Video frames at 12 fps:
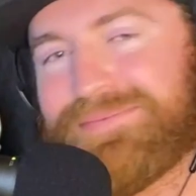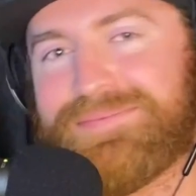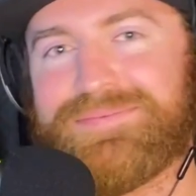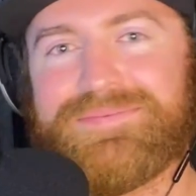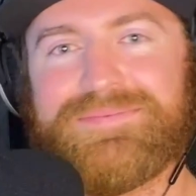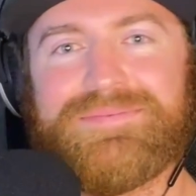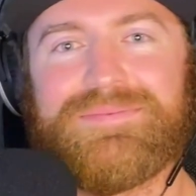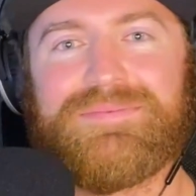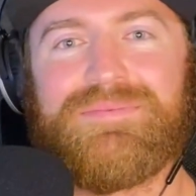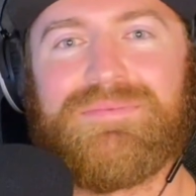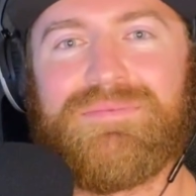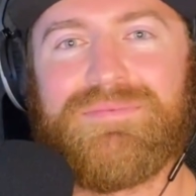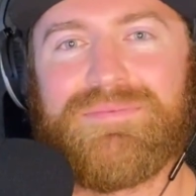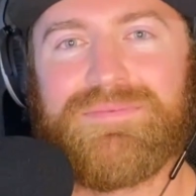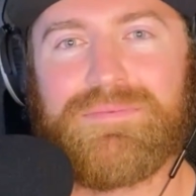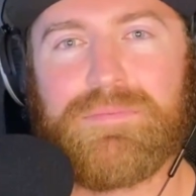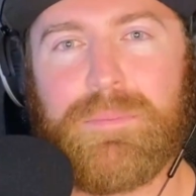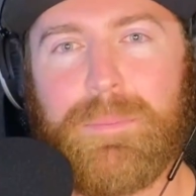
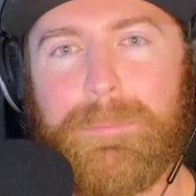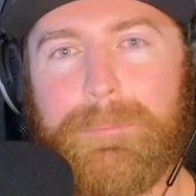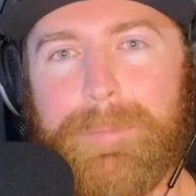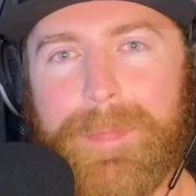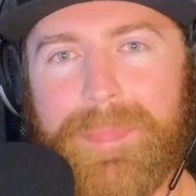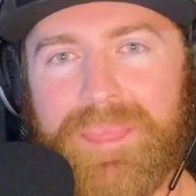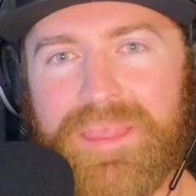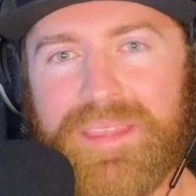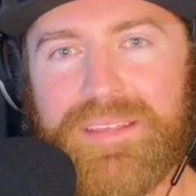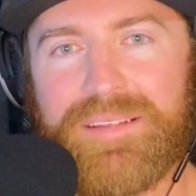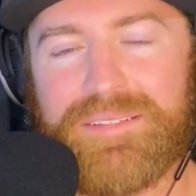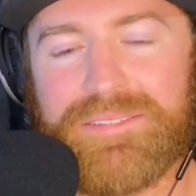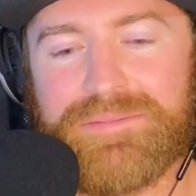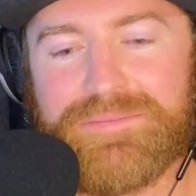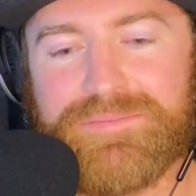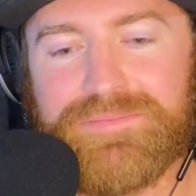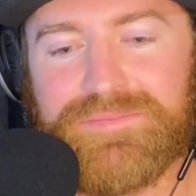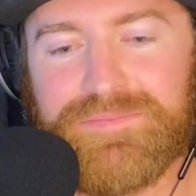
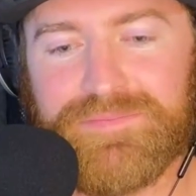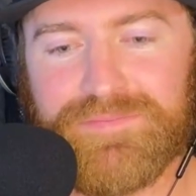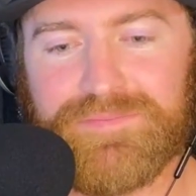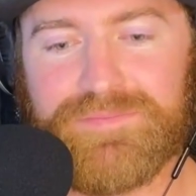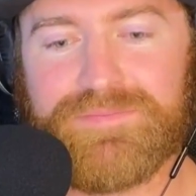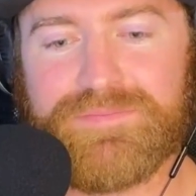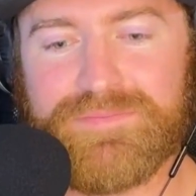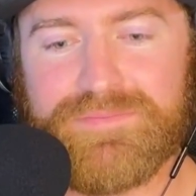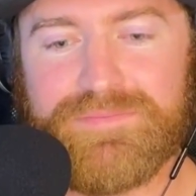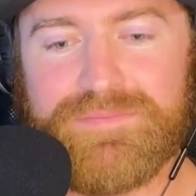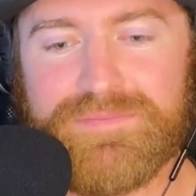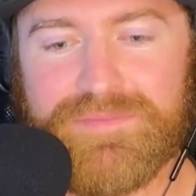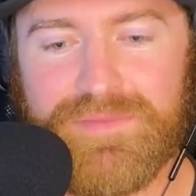The person shown says nothing.